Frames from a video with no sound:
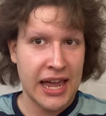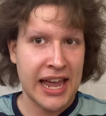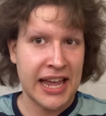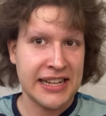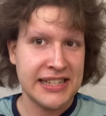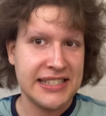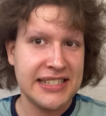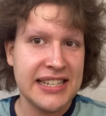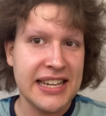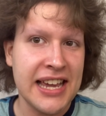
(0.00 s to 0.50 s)

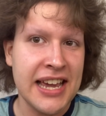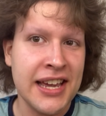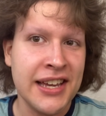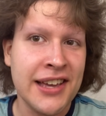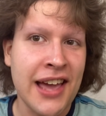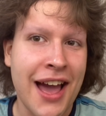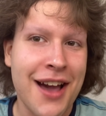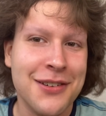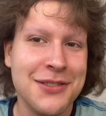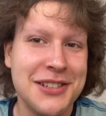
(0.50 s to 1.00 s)
And seeing
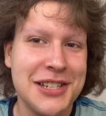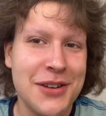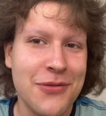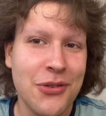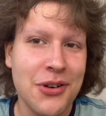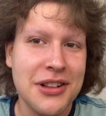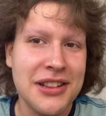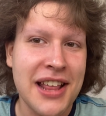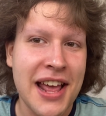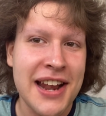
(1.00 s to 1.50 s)
how
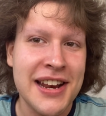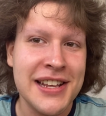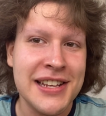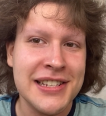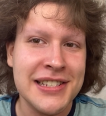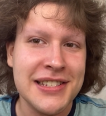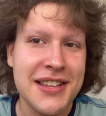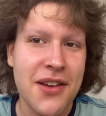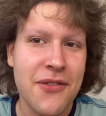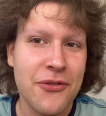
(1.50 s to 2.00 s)
different that
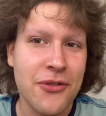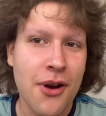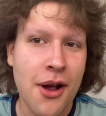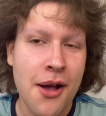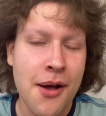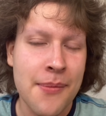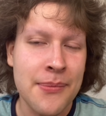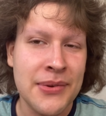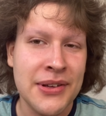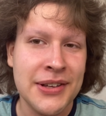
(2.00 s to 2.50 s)
is
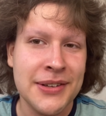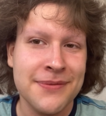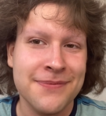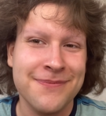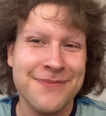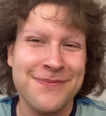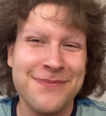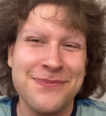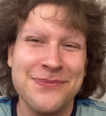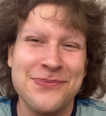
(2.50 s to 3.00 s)
from
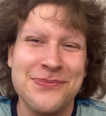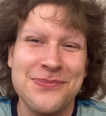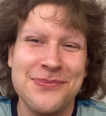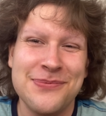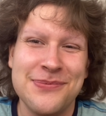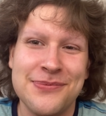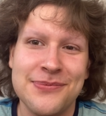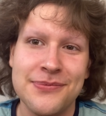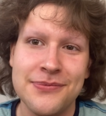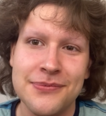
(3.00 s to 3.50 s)

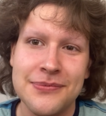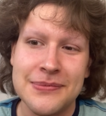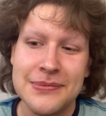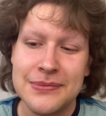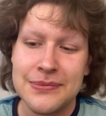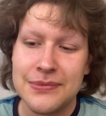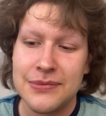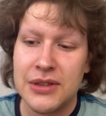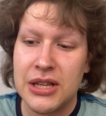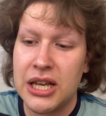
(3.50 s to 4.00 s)

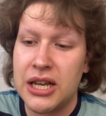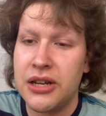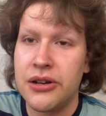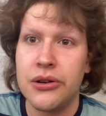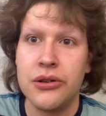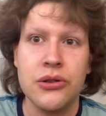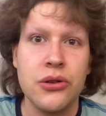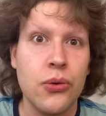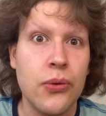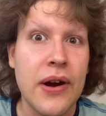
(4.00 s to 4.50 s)
the
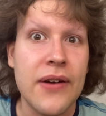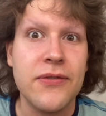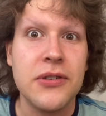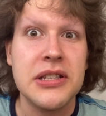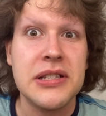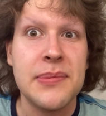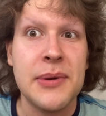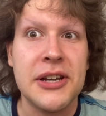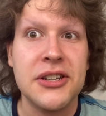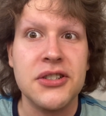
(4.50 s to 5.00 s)
the
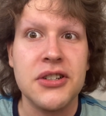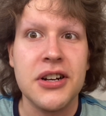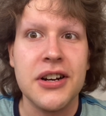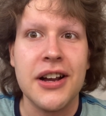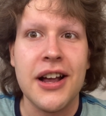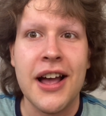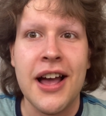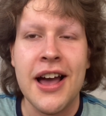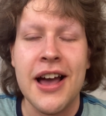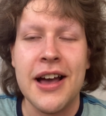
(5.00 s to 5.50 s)
reference picture.
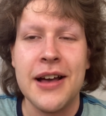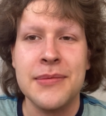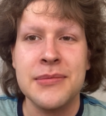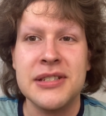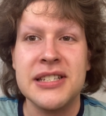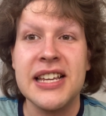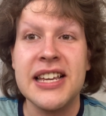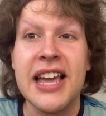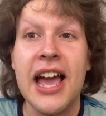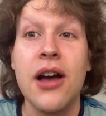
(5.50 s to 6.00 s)
Um,
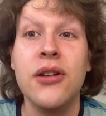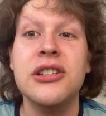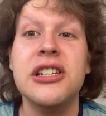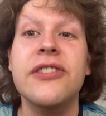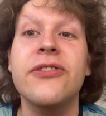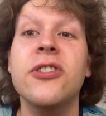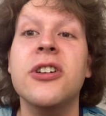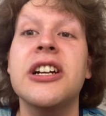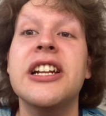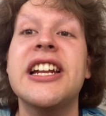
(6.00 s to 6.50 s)
seeing how
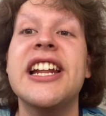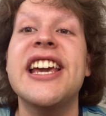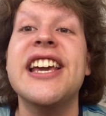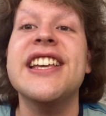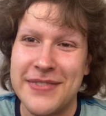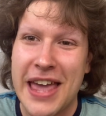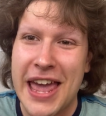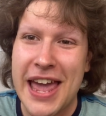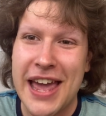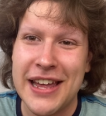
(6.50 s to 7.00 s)
different it is
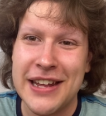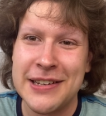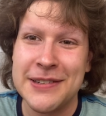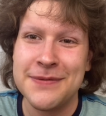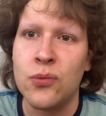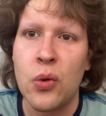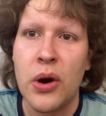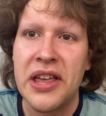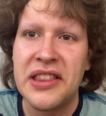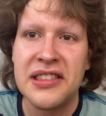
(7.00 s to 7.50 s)
than
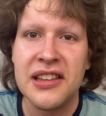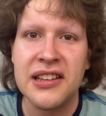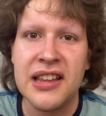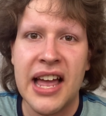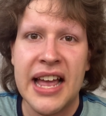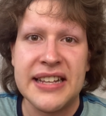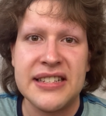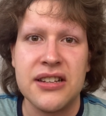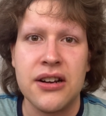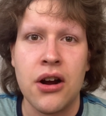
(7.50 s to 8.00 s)
when the
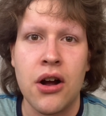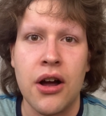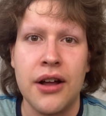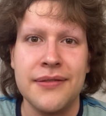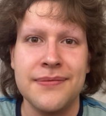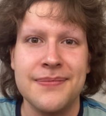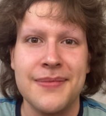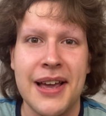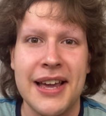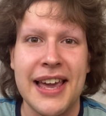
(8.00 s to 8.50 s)
lights are
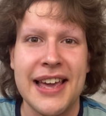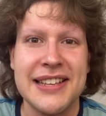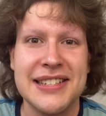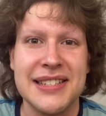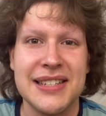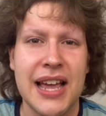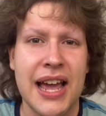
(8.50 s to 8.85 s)
on, I guess.